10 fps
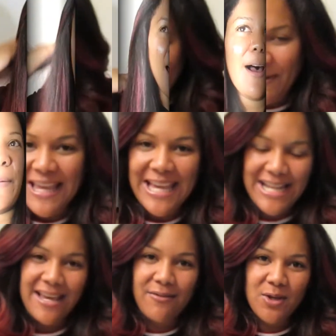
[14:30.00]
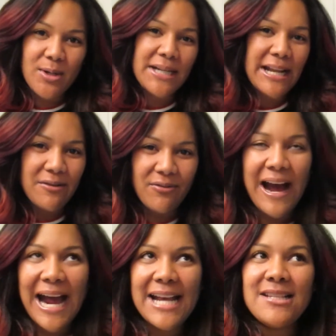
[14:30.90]
if I can give you an
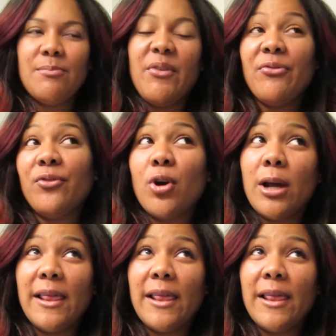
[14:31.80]
advice before